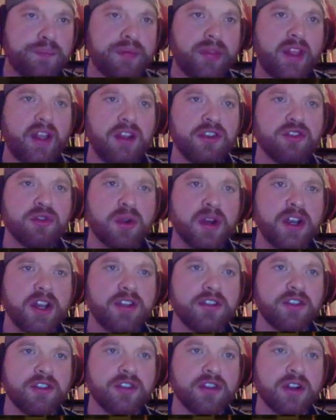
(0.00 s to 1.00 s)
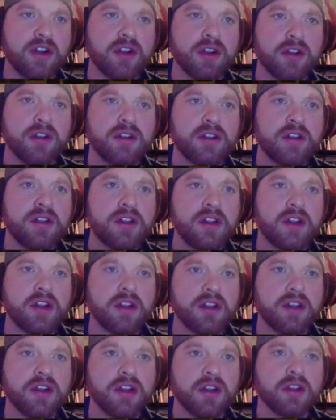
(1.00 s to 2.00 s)
this is where he does his little
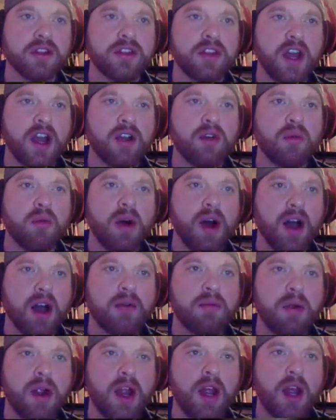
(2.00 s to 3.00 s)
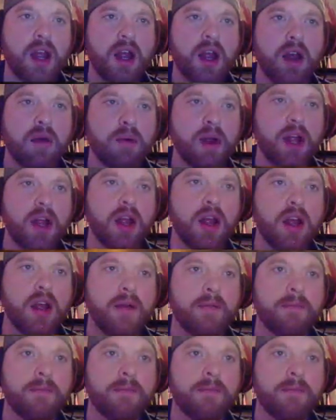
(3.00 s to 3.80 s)
duck walk. Wow, wow.